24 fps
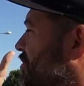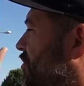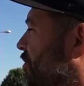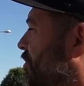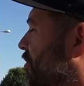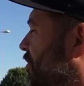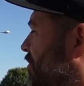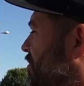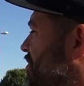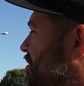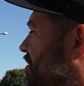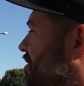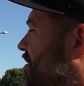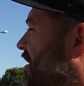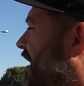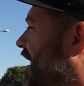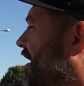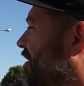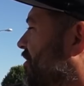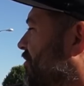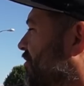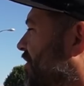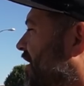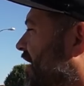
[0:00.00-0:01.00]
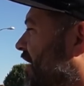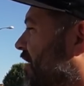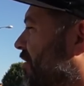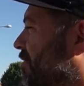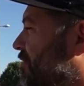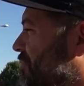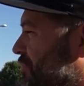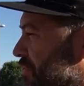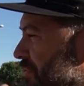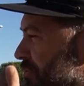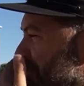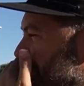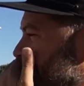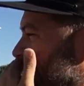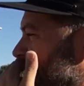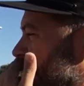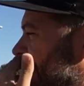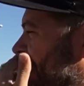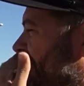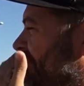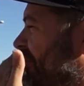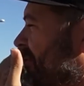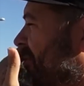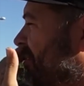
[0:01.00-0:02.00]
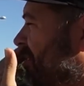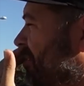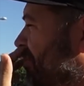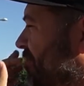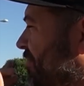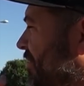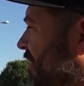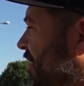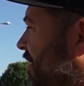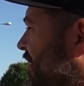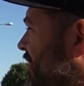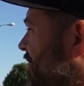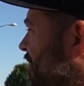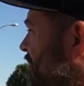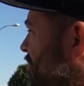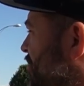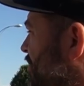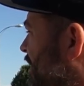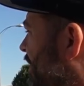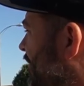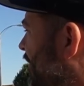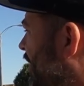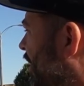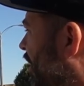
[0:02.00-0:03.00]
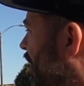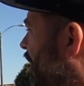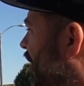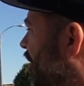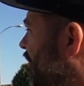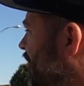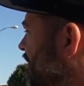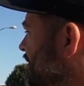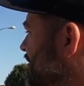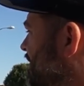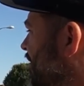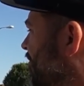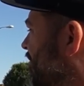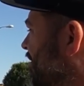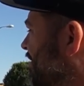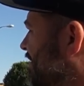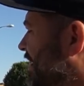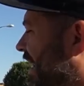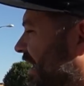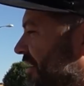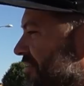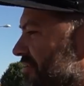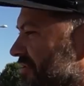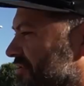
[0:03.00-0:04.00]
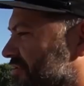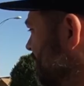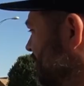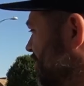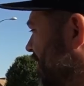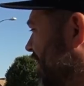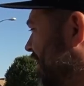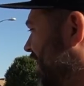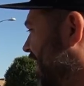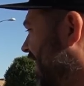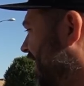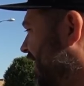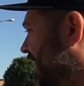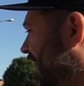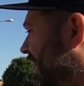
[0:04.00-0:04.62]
So it was a slide through here, which was really difficult because you have like all these different textures. So like Ken